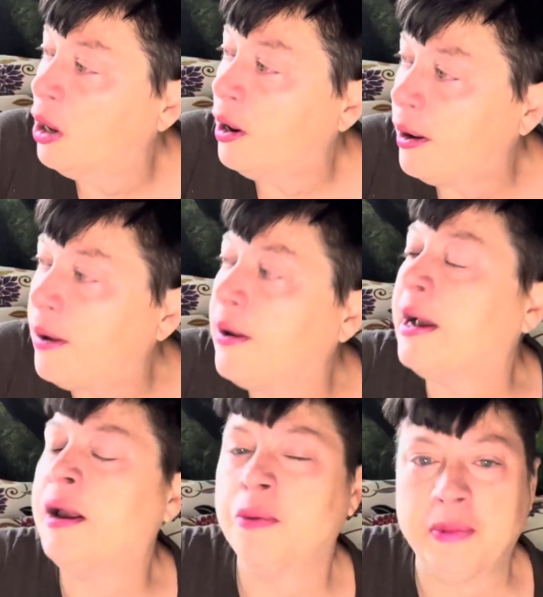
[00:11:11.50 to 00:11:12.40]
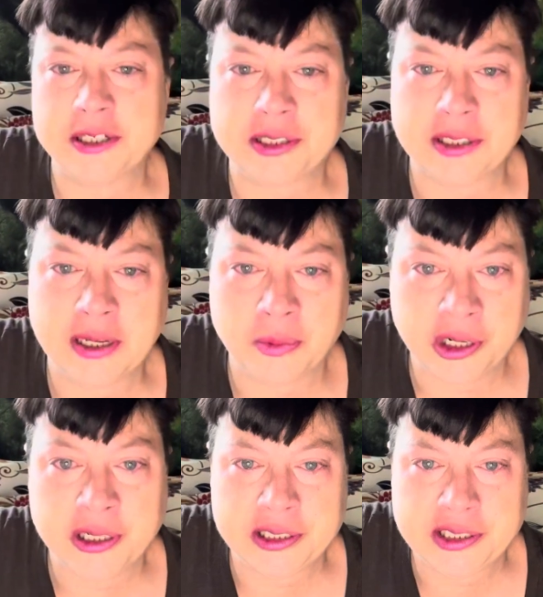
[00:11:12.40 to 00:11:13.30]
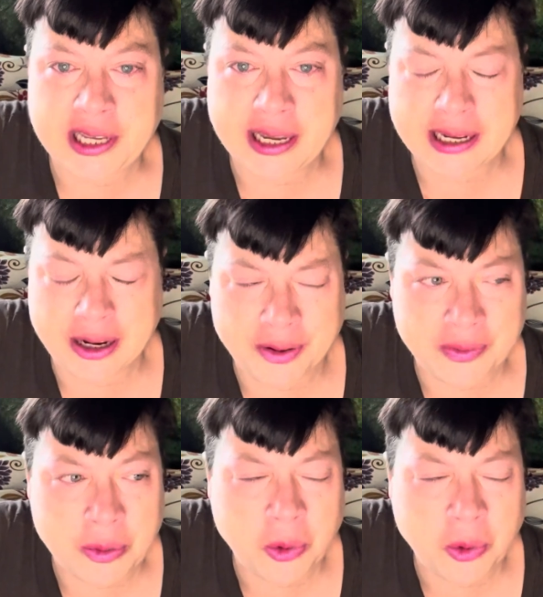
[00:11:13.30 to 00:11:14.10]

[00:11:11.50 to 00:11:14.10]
All right, Miss Lee, we're going to take care of it.